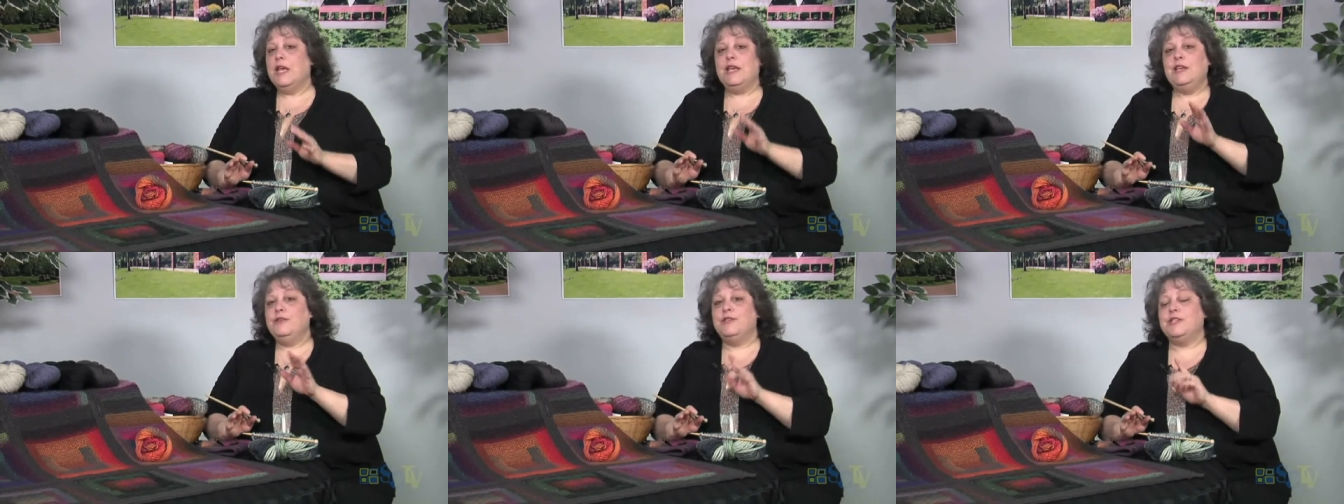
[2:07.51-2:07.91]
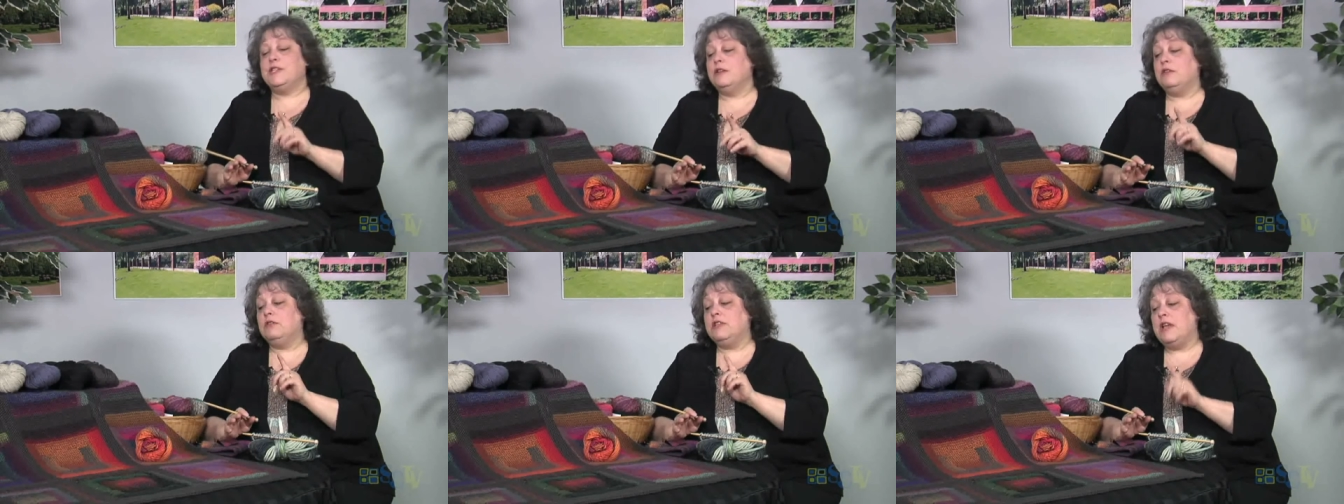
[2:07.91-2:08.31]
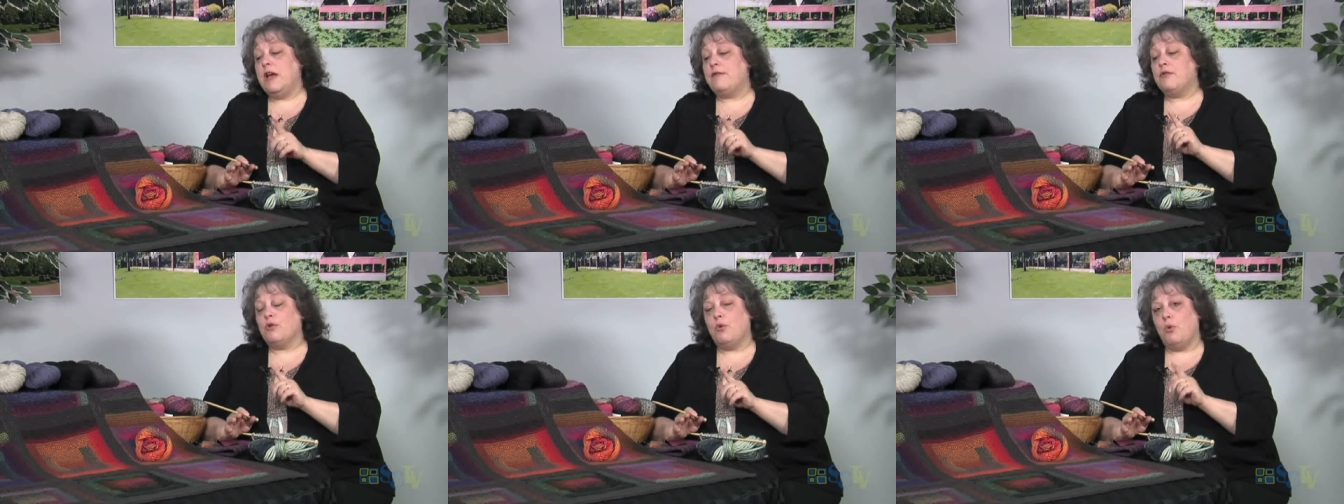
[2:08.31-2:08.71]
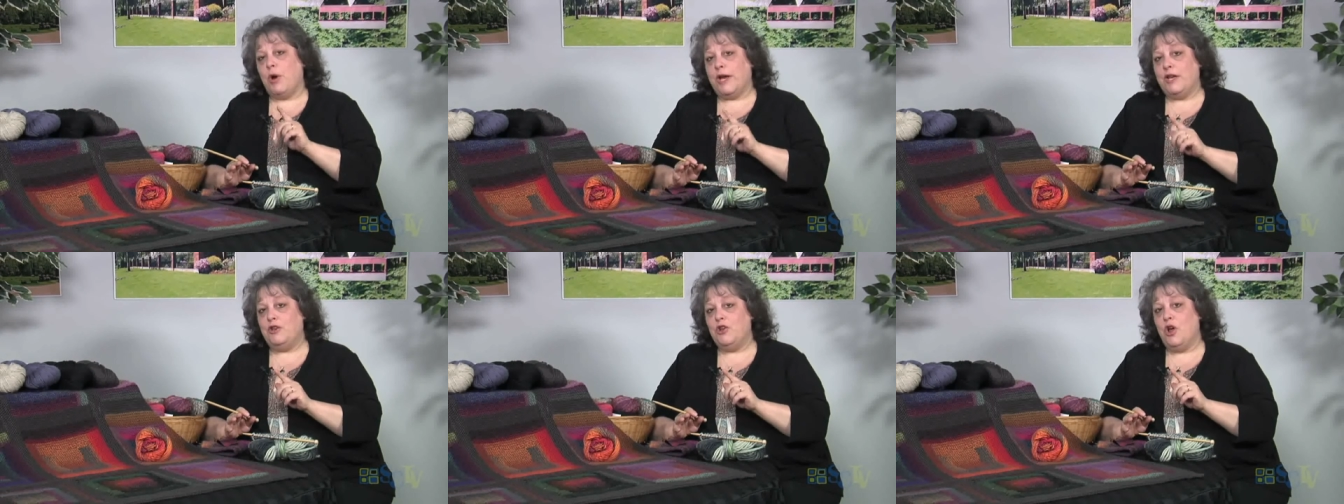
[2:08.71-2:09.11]
you still never
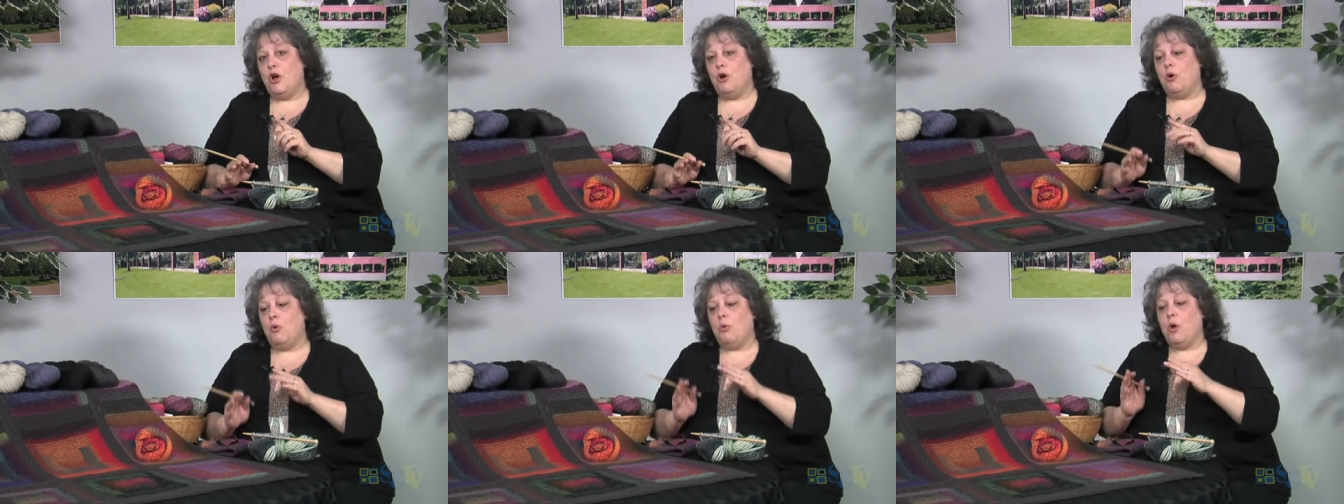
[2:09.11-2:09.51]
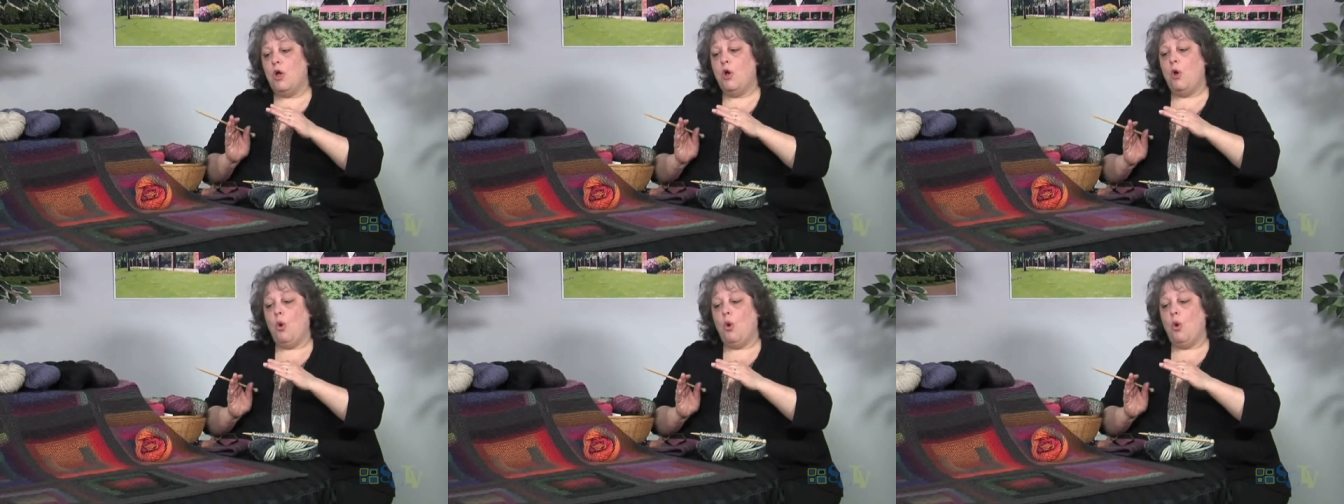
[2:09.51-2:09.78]
quite know